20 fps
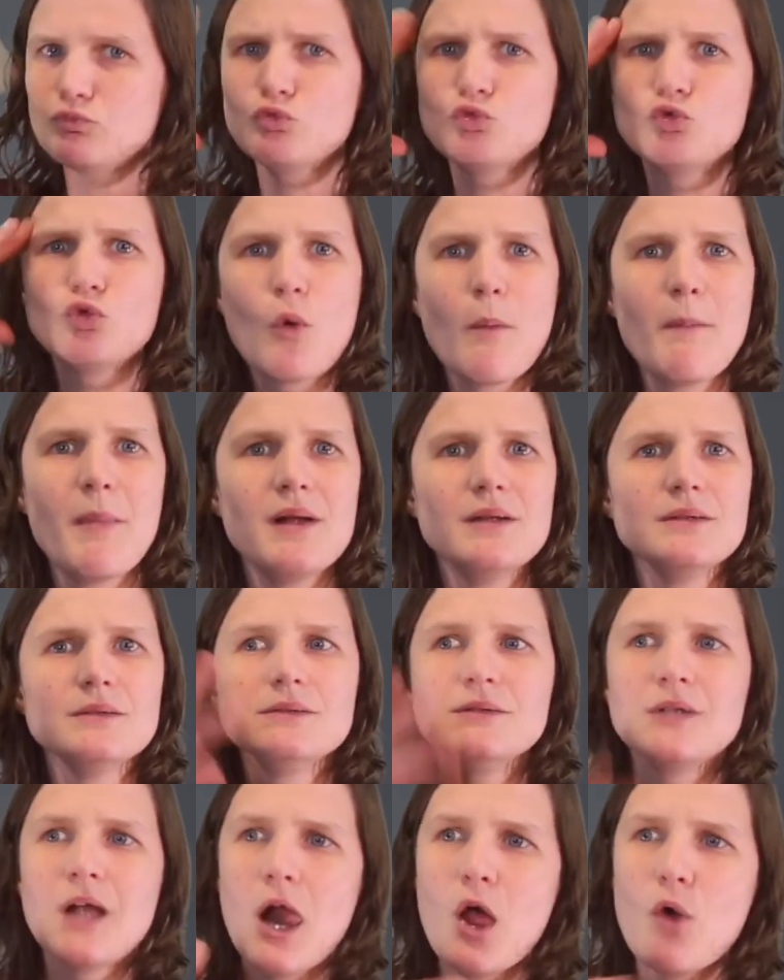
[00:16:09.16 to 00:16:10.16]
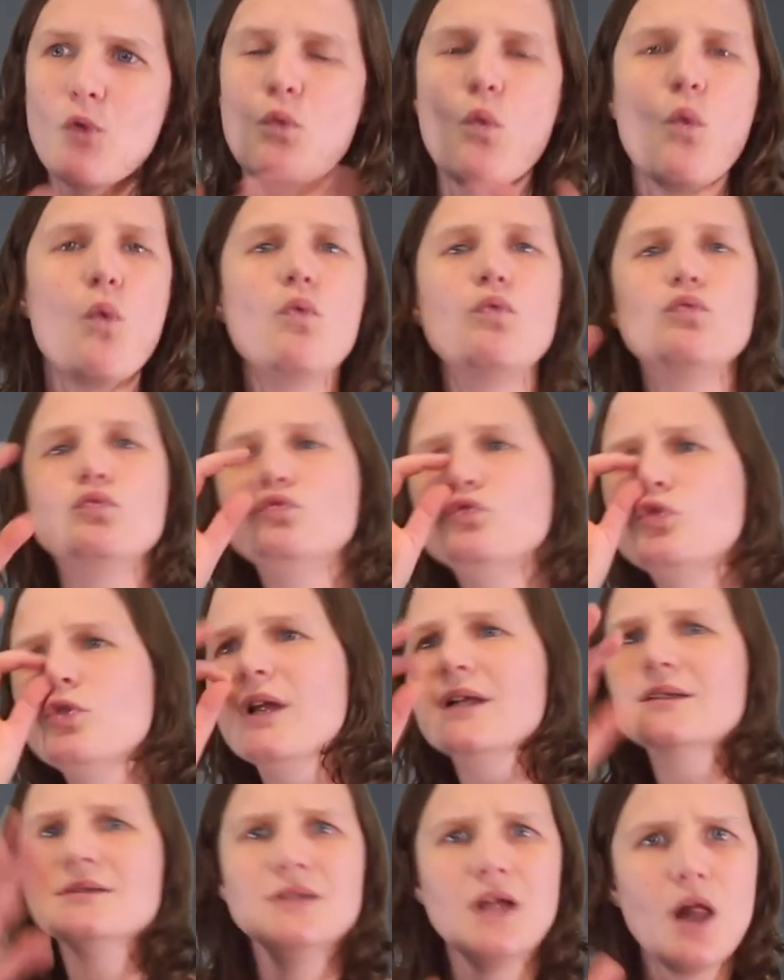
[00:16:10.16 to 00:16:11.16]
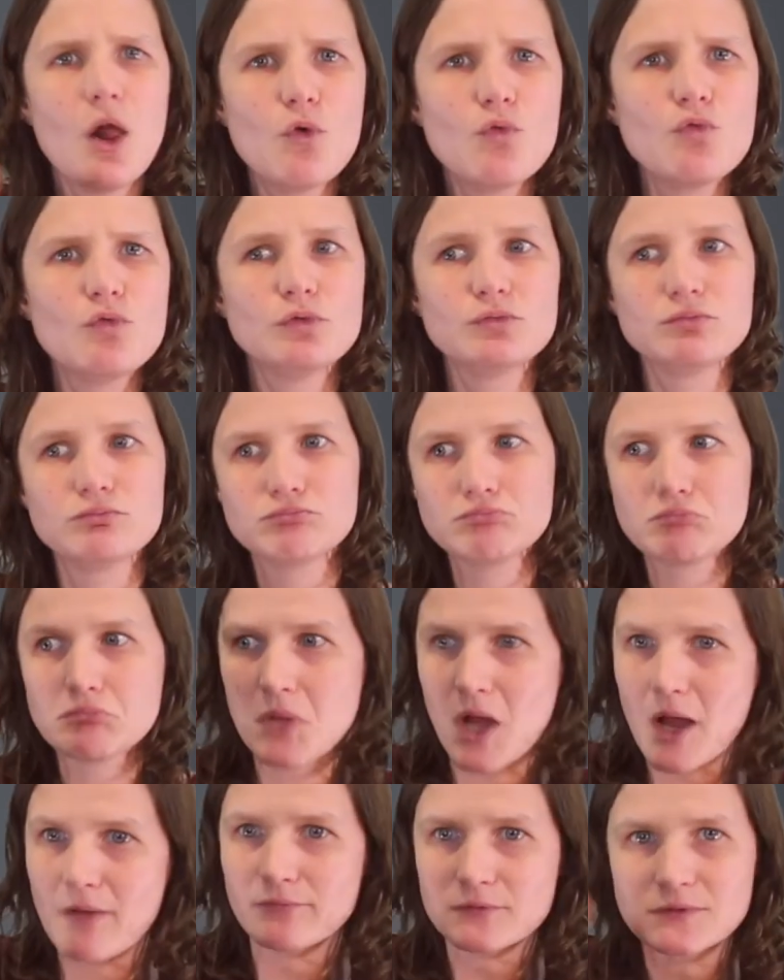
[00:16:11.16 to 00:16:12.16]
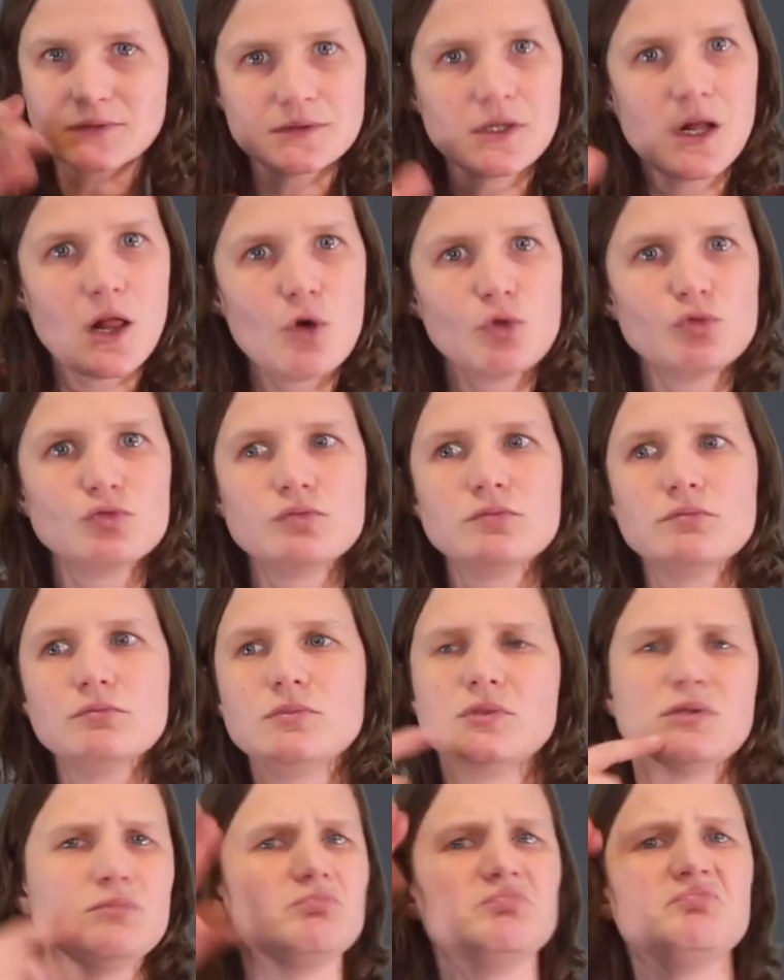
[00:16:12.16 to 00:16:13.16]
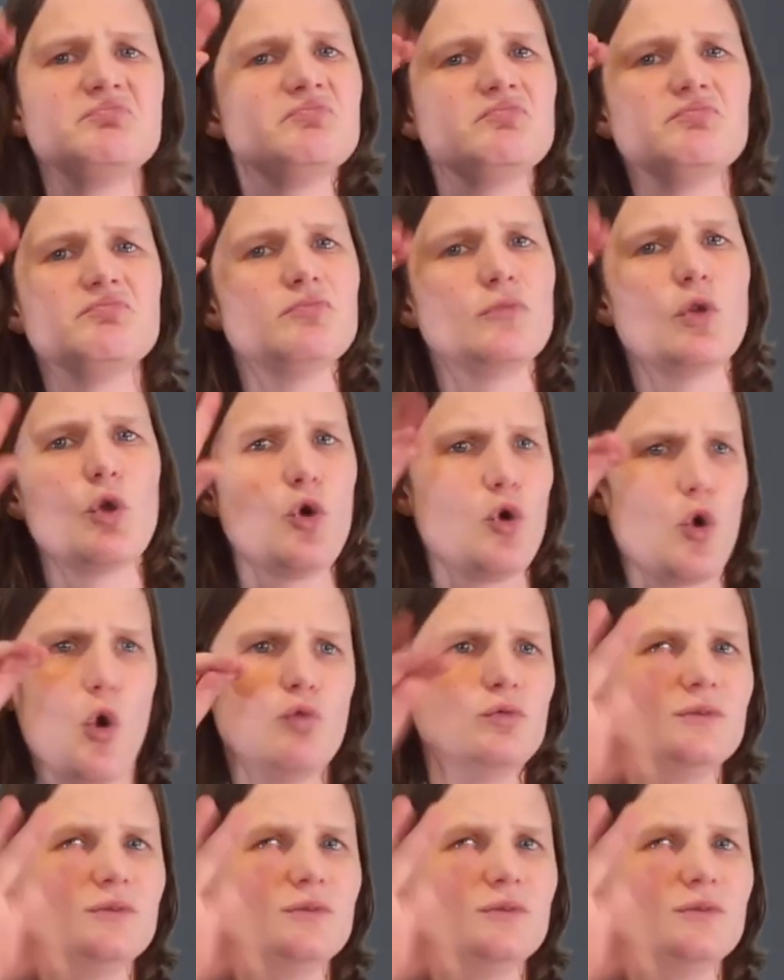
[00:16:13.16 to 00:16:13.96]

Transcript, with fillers: And when I asked about Somalian or Sudanese sign languages,